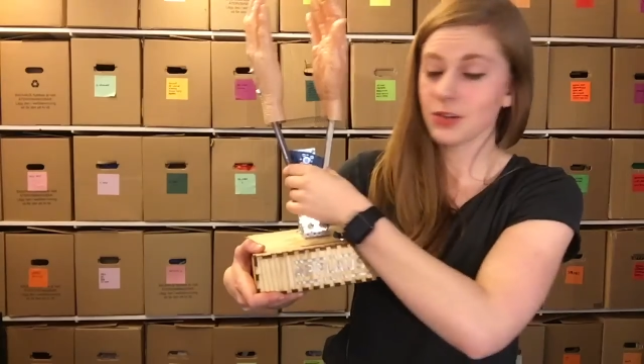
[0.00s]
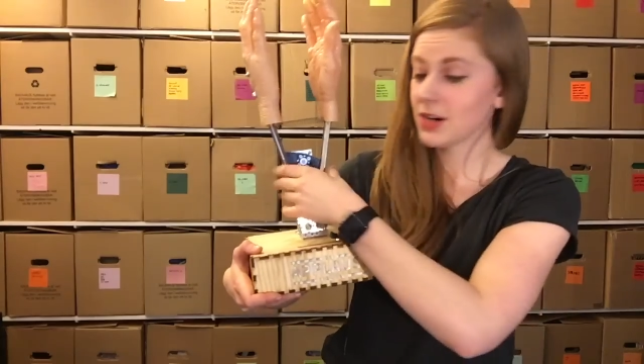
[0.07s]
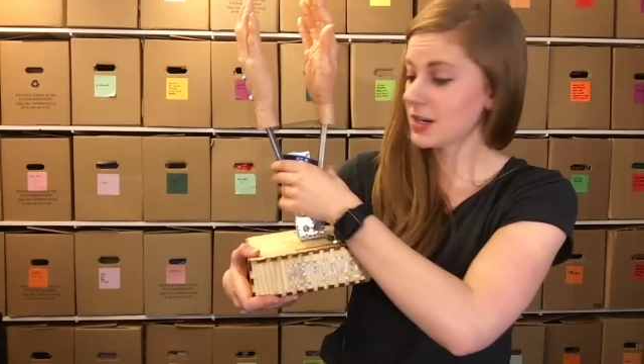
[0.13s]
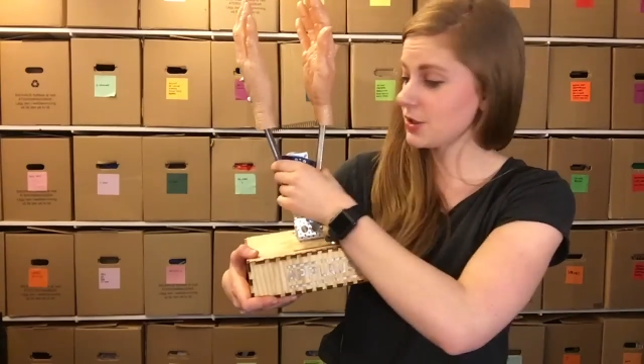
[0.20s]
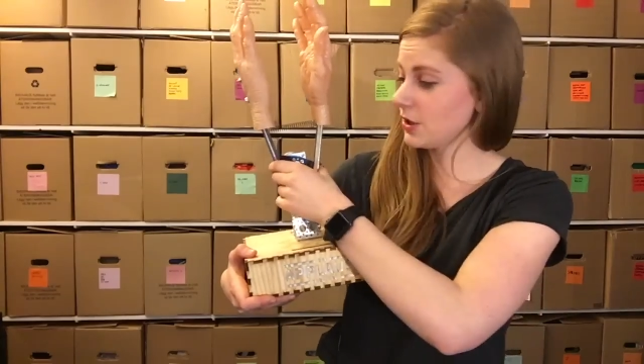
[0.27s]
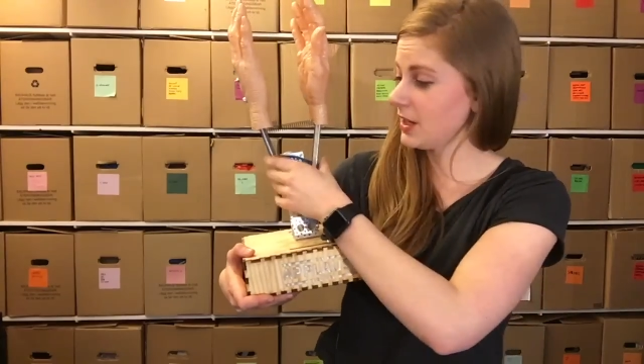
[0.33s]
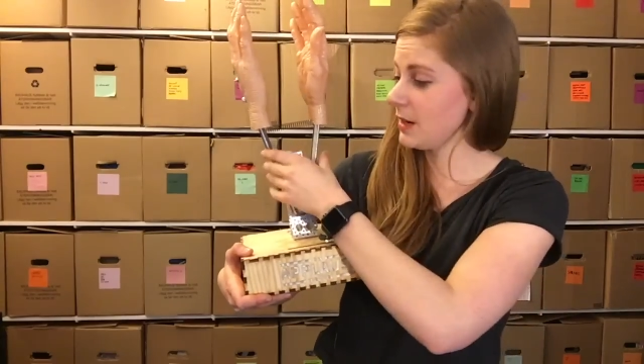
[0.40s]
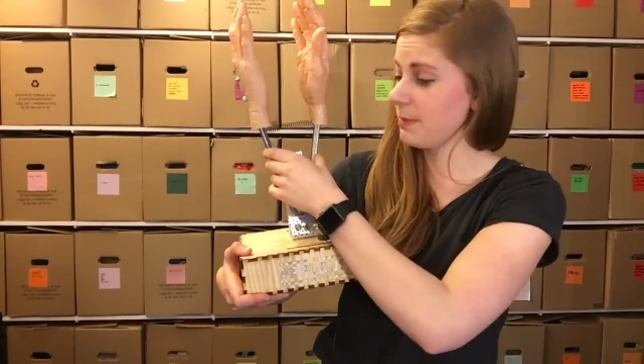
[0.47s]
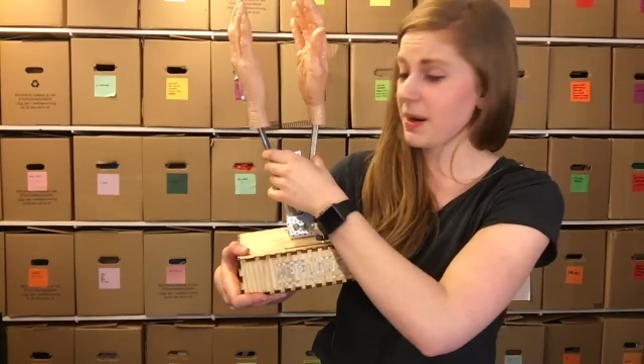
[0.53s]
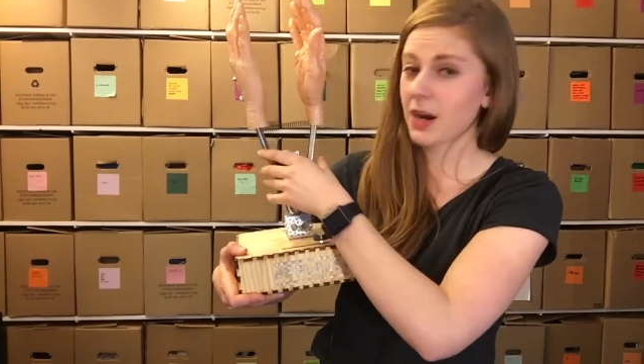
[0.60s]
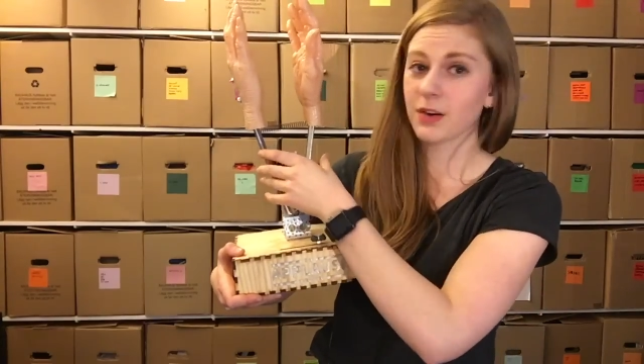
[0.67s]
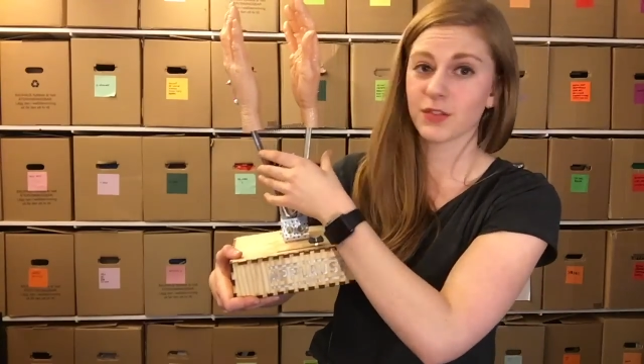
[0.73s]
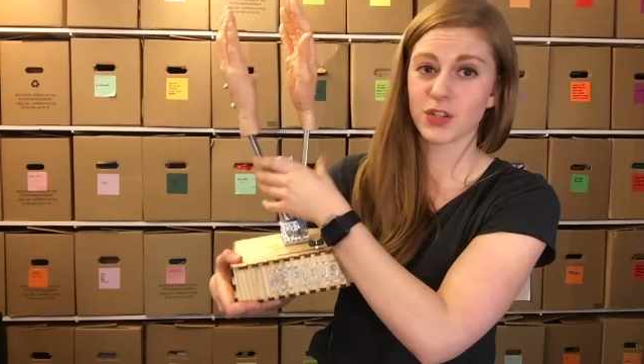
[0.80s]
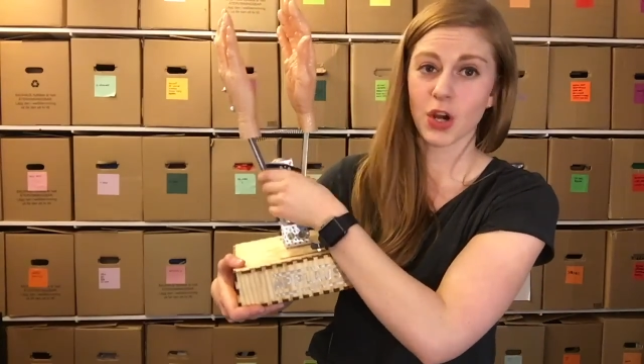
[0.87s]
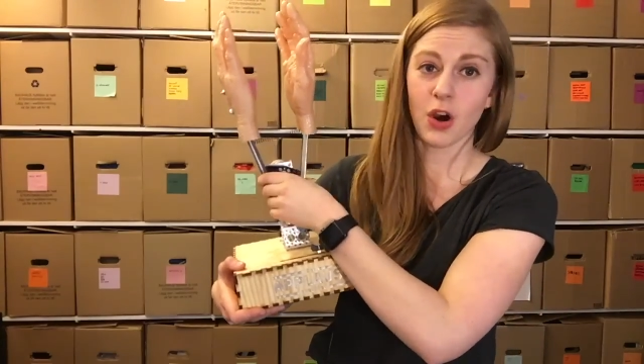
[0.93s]
are actually a
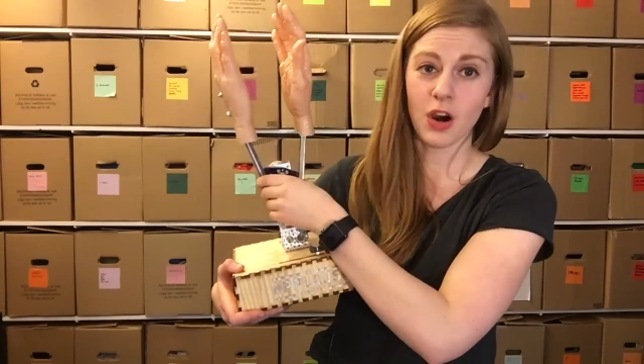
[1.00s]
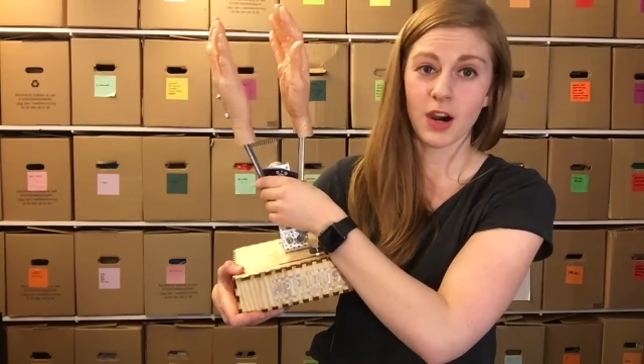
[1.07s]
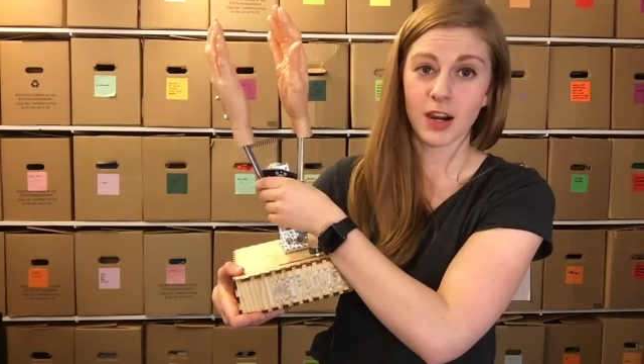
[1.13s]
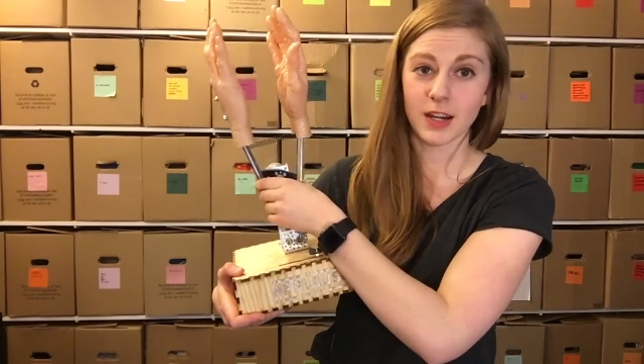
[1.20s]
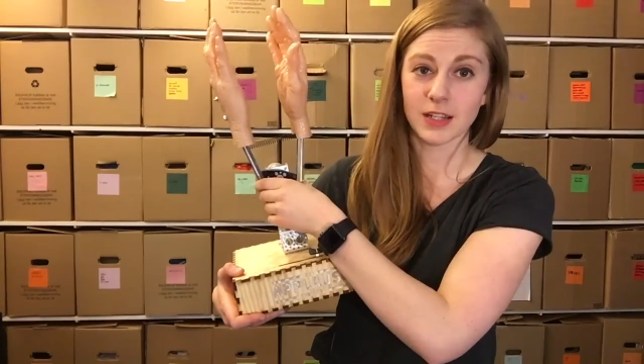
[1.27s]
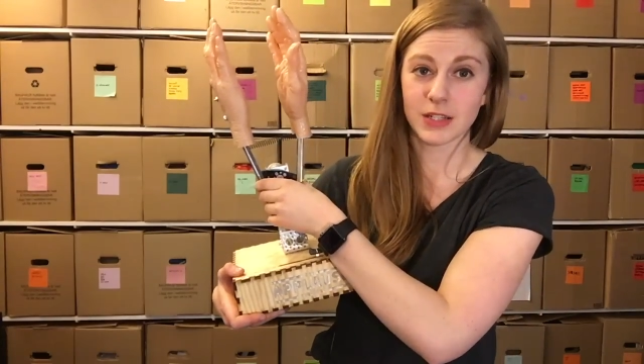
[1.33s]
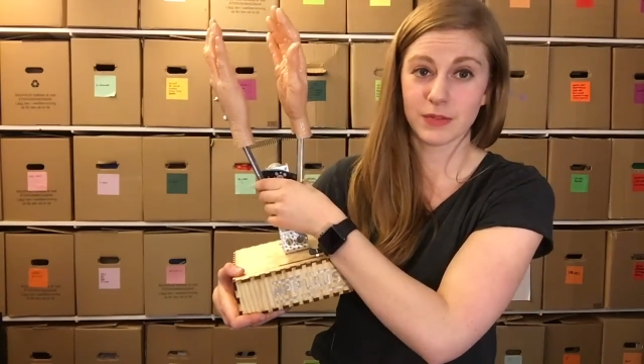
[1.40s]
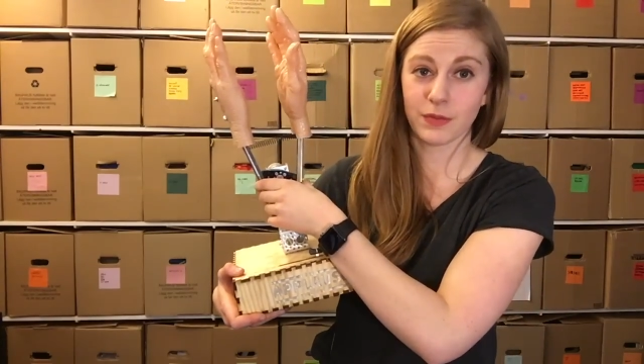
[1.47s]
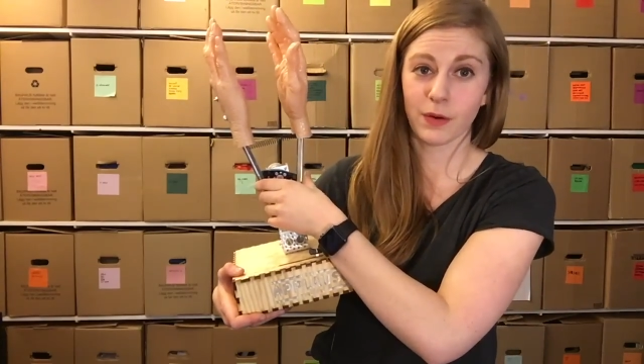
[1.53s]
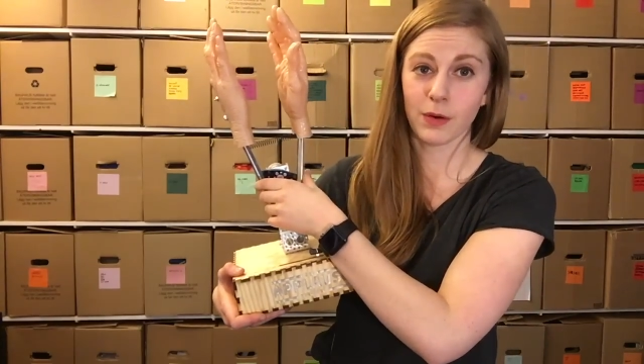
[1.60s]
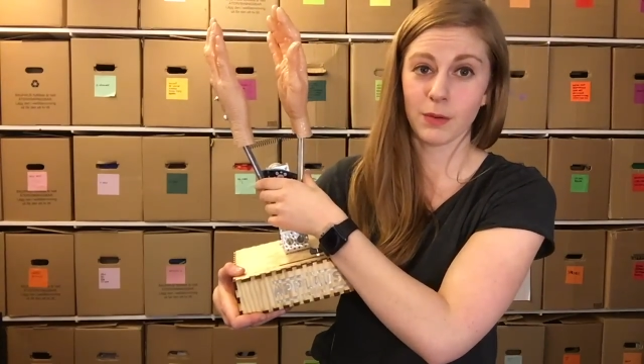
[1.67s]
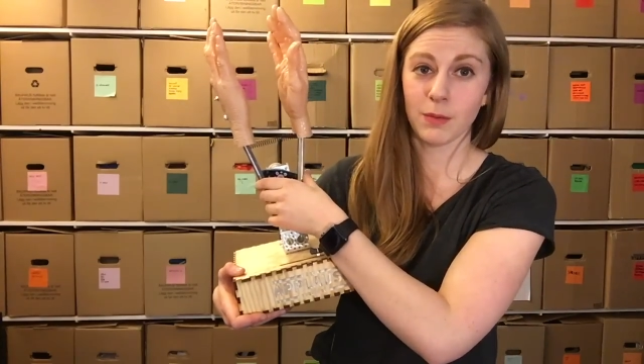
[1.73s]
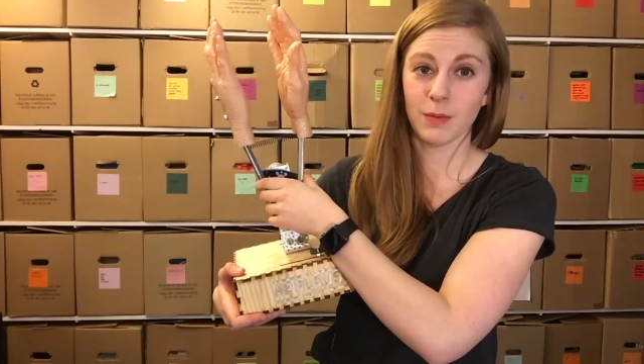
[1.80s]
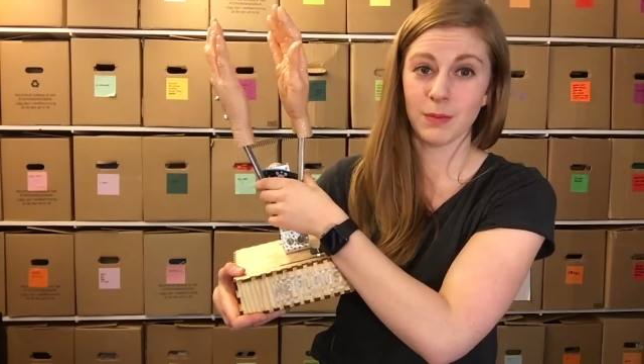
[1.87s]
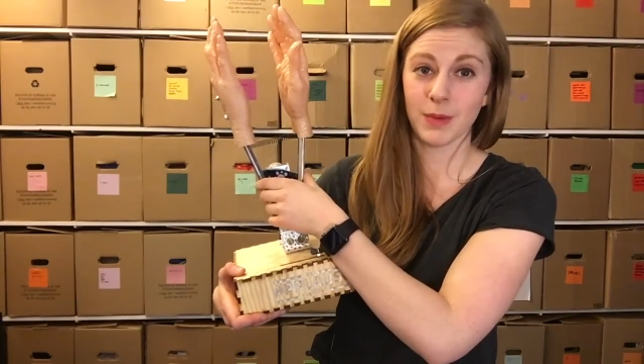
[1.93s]
pair of tongs
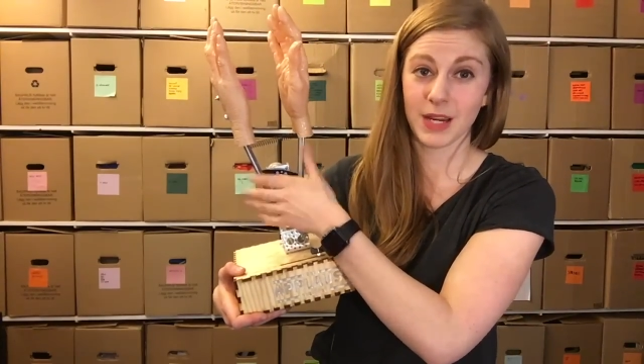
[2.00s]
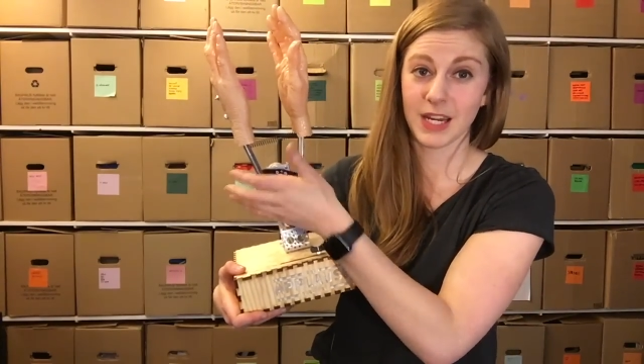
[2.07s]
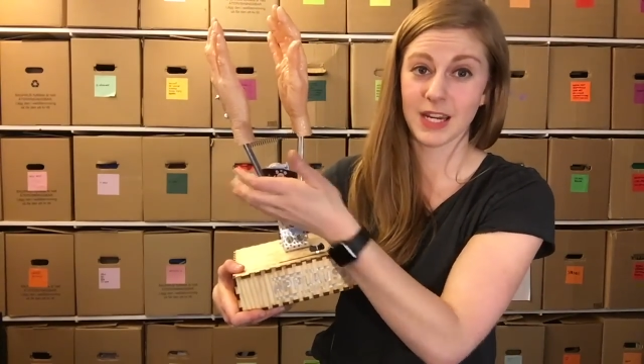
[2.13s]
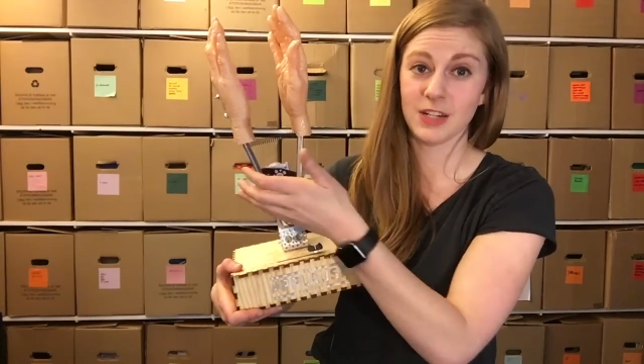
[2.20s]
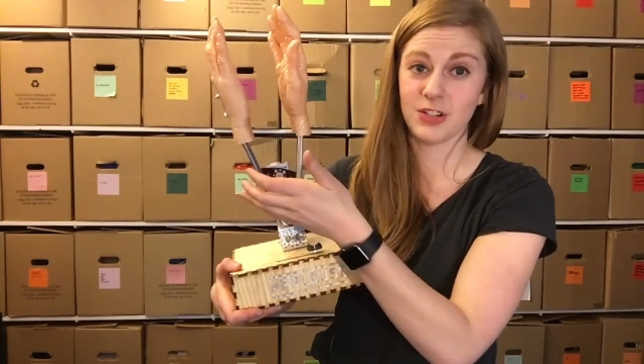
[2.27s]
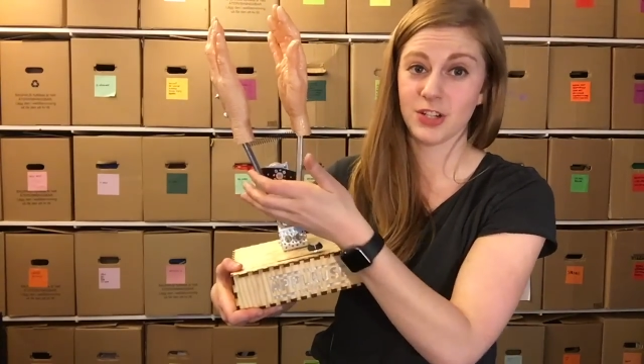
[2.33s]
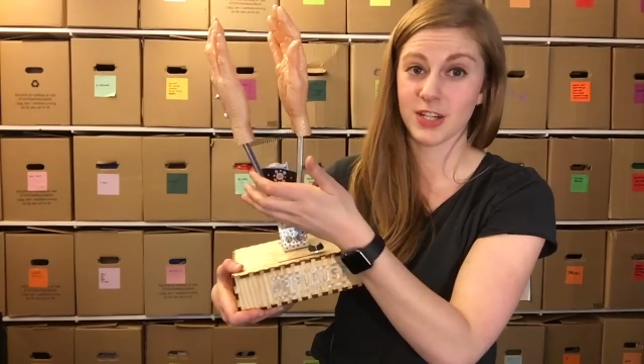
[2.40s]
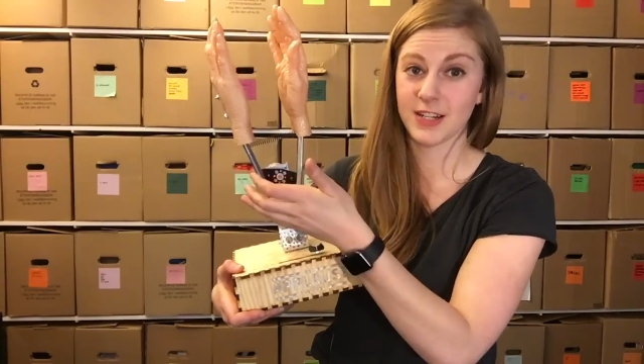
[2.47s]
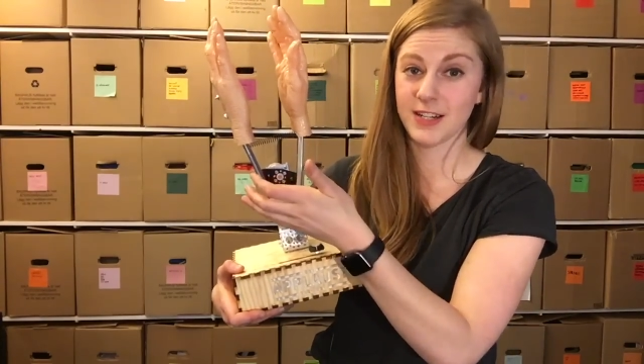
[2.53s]
from my kitchen.